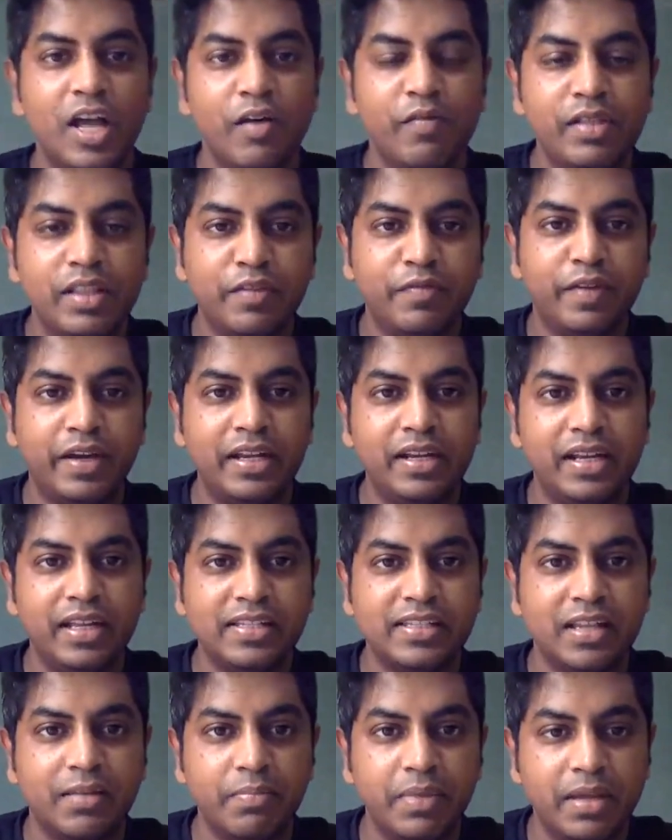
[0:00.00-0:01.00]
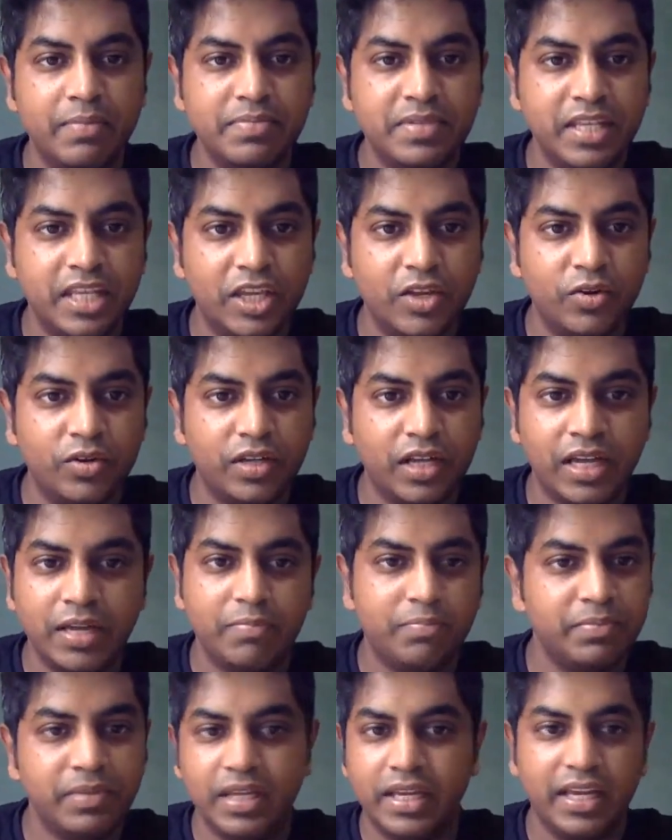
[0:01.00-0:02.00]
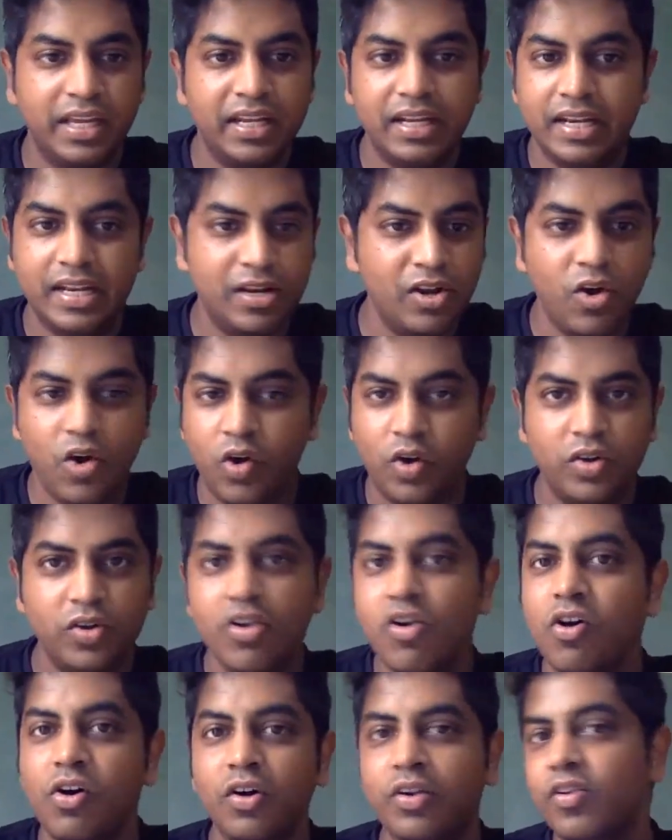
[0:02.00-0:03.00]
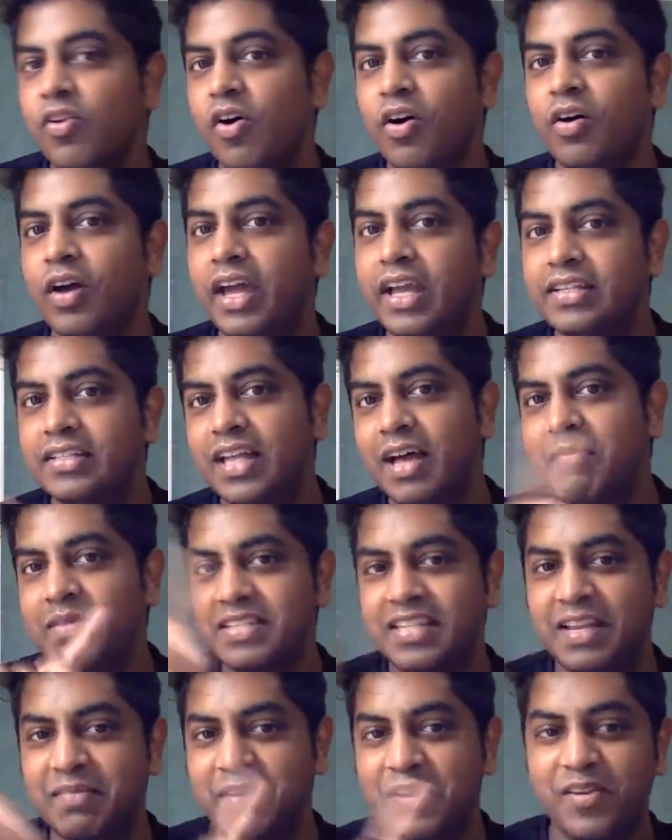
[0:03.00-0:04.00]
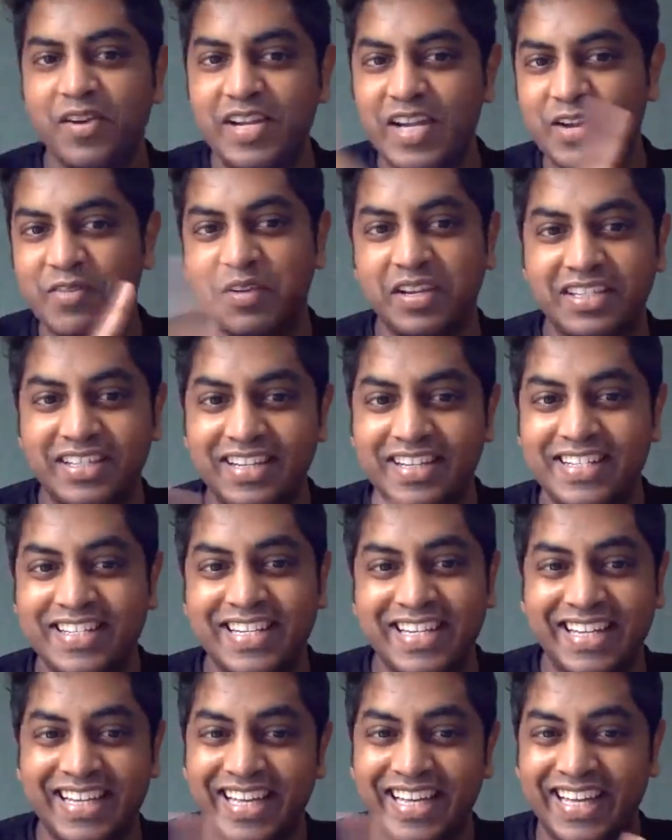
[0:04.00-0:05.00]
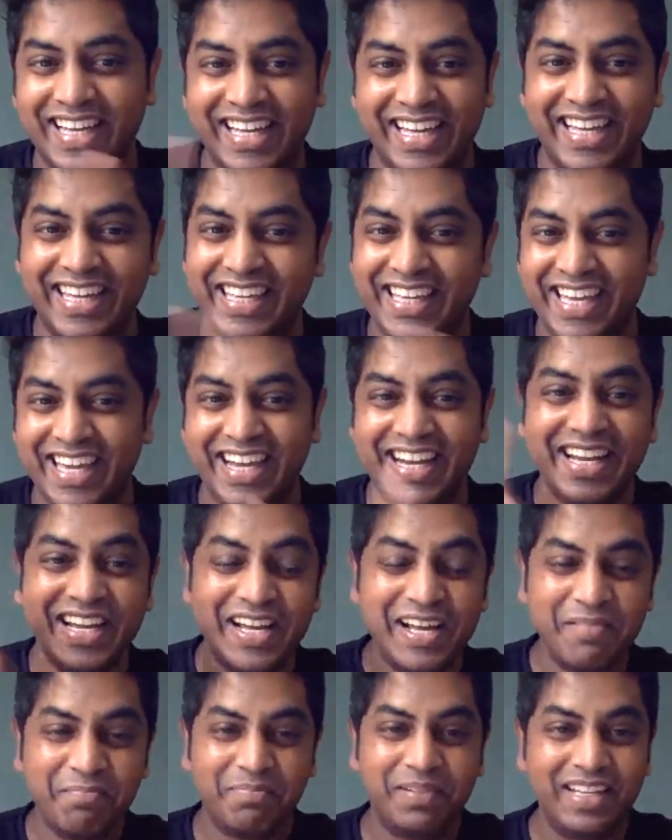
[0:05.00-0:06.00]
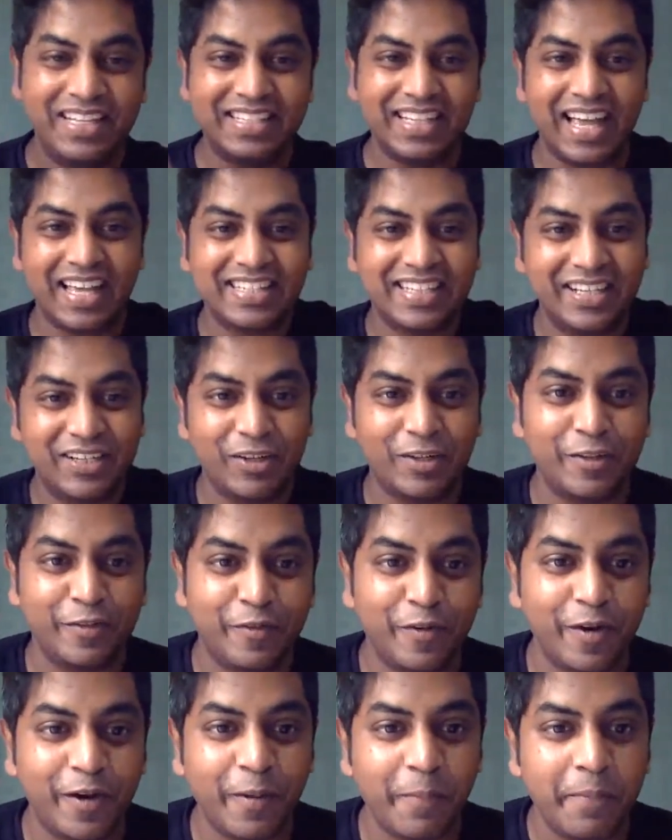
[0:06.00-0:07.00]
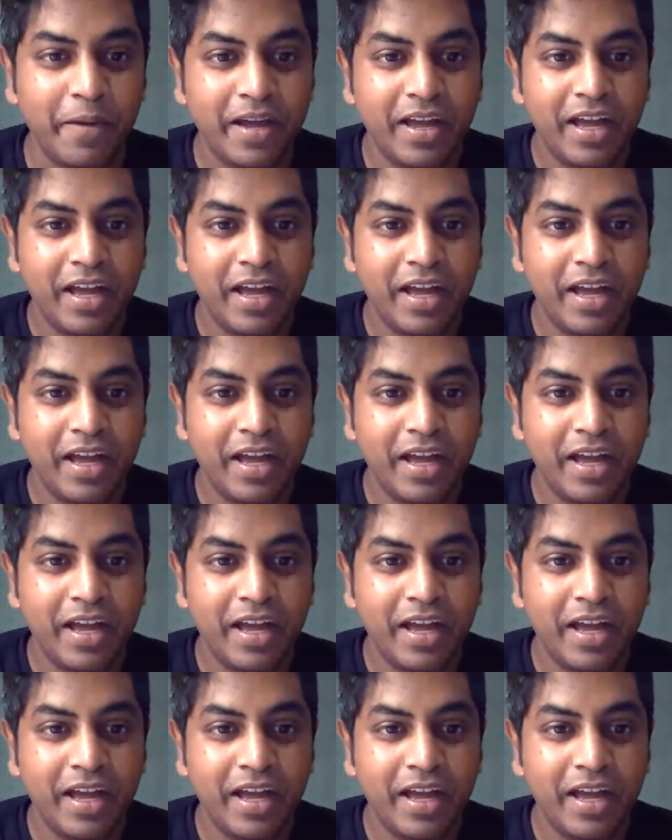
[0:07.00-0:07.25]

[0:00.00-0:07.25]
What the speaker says: Will the final exam be MCQ type? Again, no exam assignment related questions here. Please ask it on the forum.